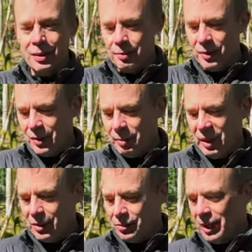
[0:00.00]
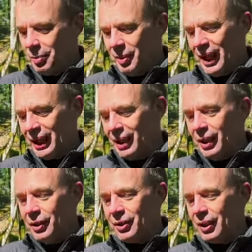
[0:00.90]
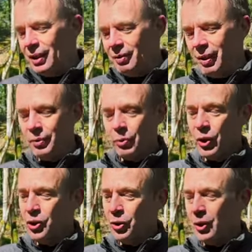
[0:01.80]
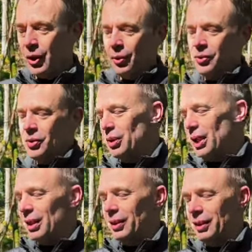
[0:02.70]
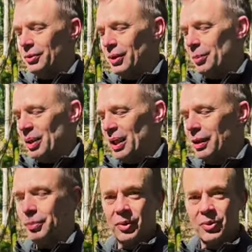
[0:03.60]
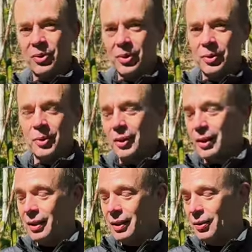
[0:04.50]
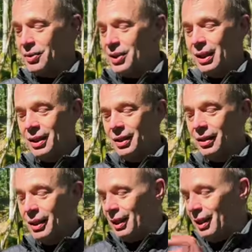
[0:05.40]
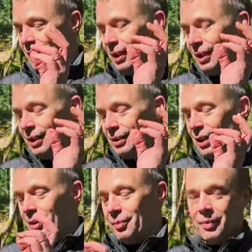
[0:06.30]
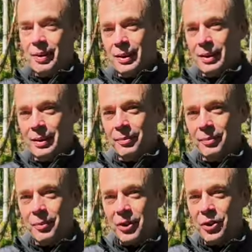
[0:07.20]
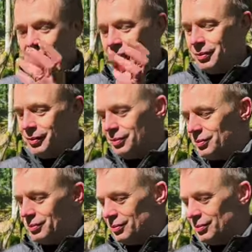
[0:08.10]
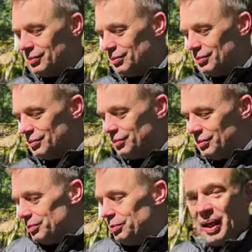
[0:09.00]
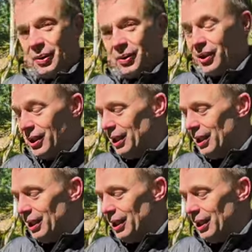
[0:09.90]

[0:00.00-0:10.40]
put them in a dried bag. You can even wash your clothes in the dry bag. Put your dirty clothes in here, some washing powder